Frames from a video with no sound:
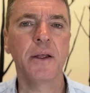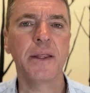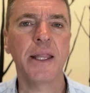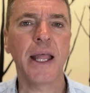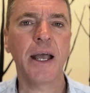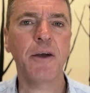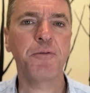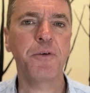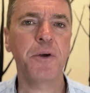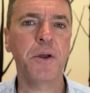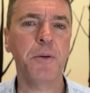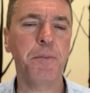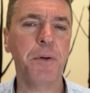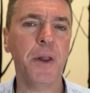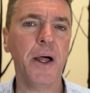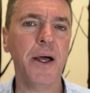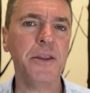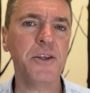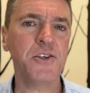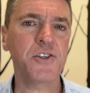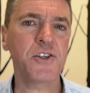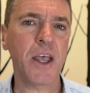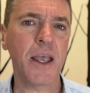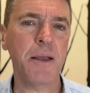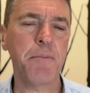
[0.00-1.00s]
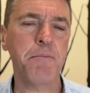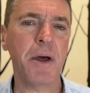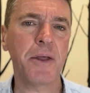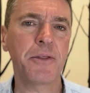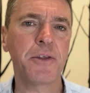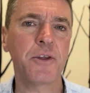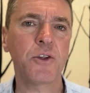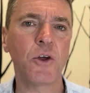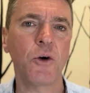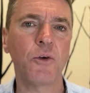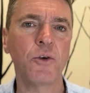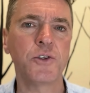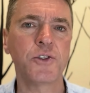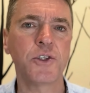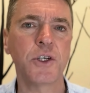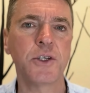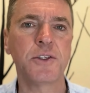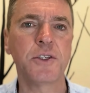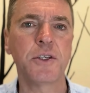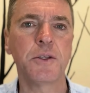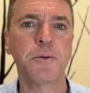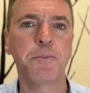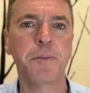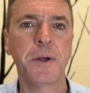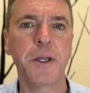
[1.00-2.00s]
Now, if we apply the same methodology
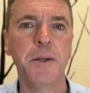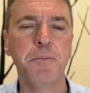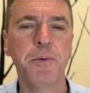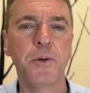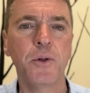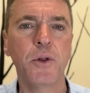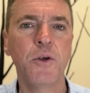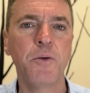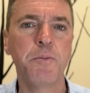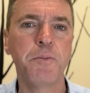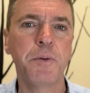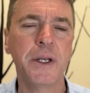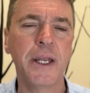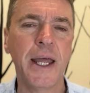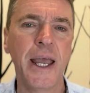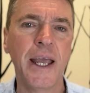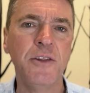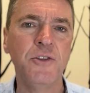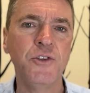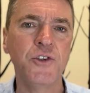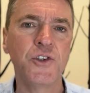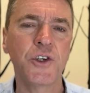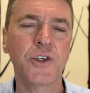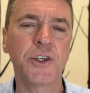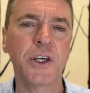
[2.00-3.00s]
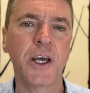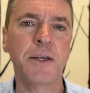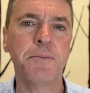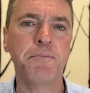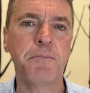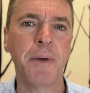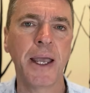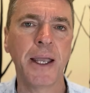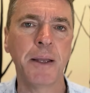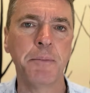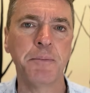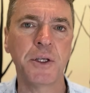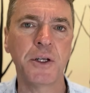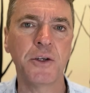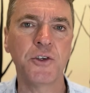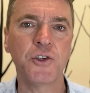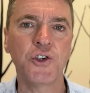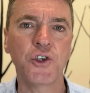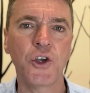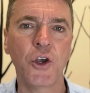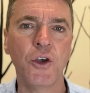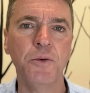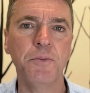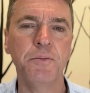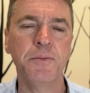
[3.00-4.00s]
to the people who've been injured and maimed and
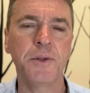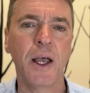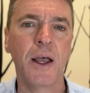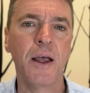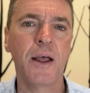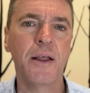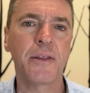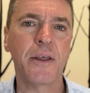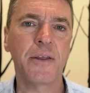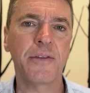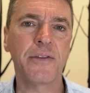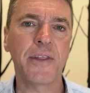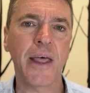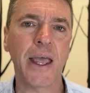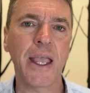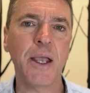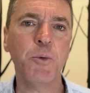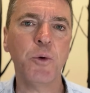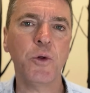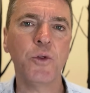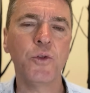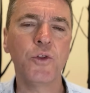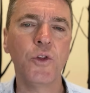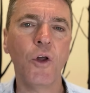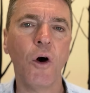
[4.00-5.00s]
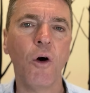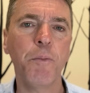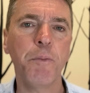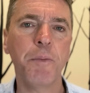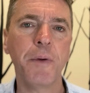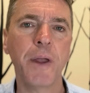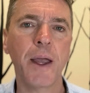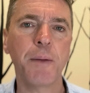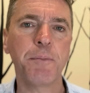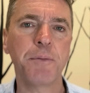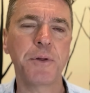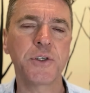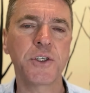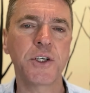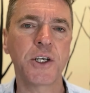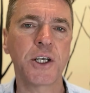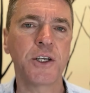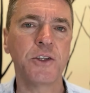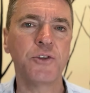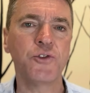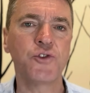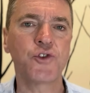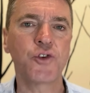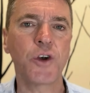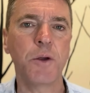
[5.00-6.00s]
assumed that they will not be able to
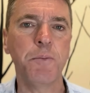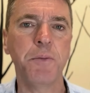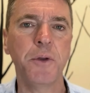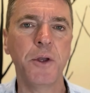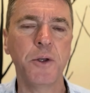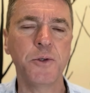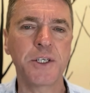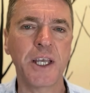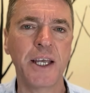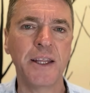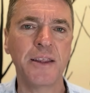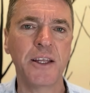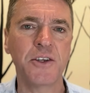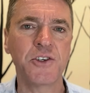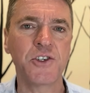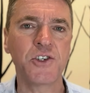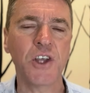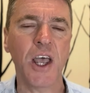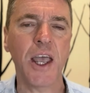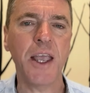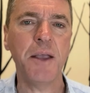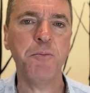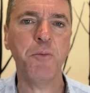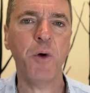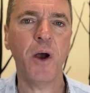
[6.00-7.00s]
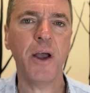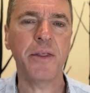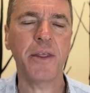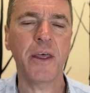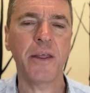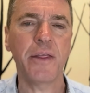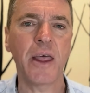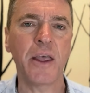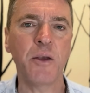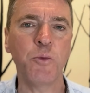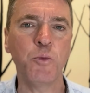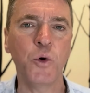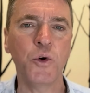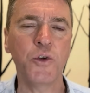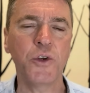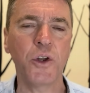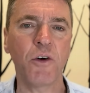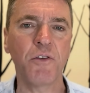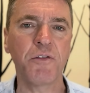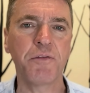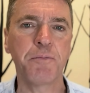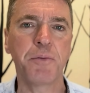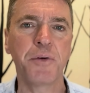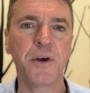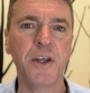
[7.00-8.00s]
contribute in the same way that they would
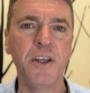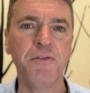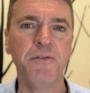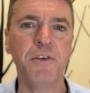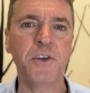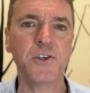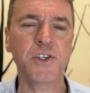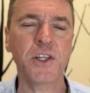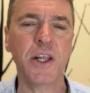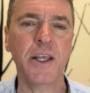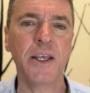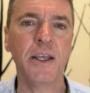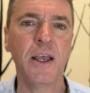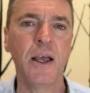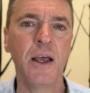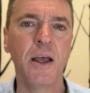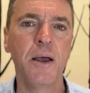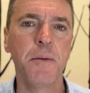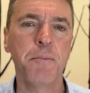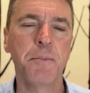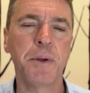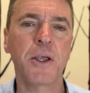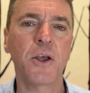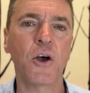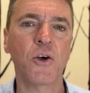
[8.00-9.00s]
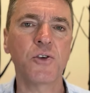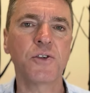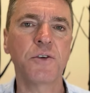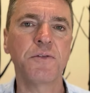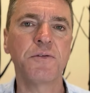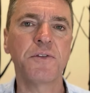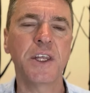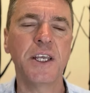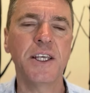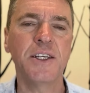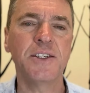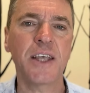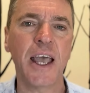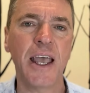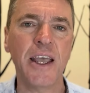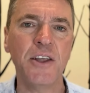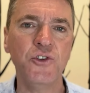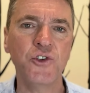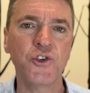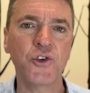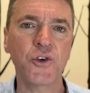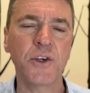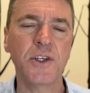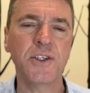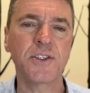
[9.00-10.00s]
have previously because of these
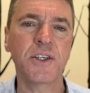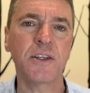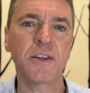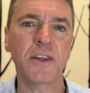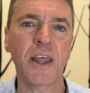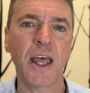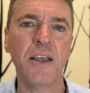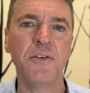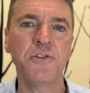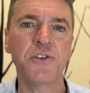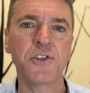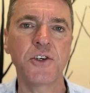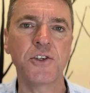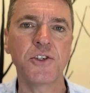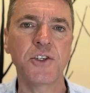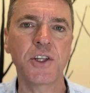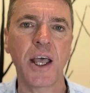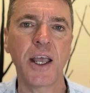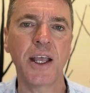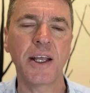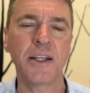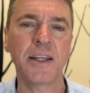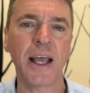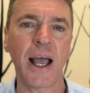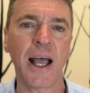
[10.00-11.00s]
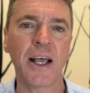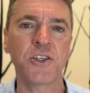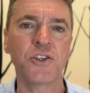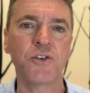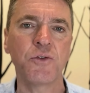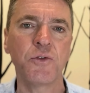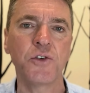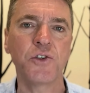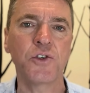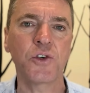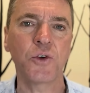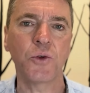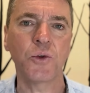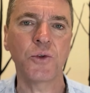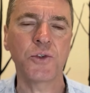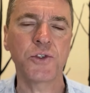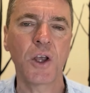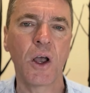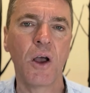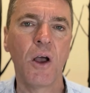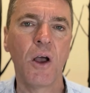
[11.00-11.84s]
injuries that they've sustained as a result